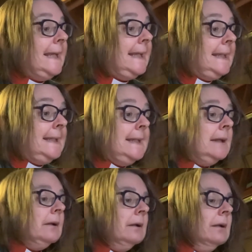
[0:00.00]
He
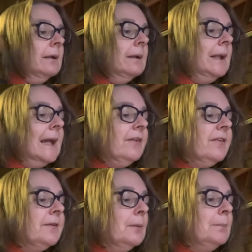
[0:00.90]

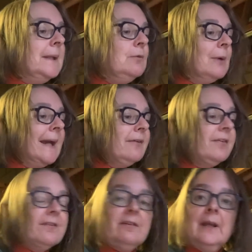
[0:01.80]
lets me
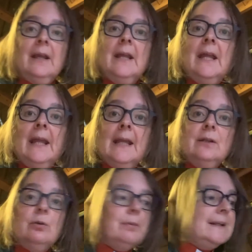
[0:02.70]
rest
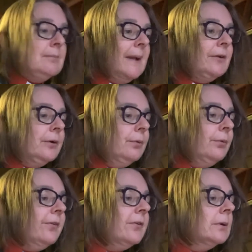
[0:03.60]
in green
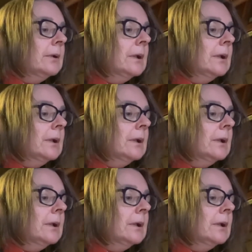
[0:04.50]
meadows.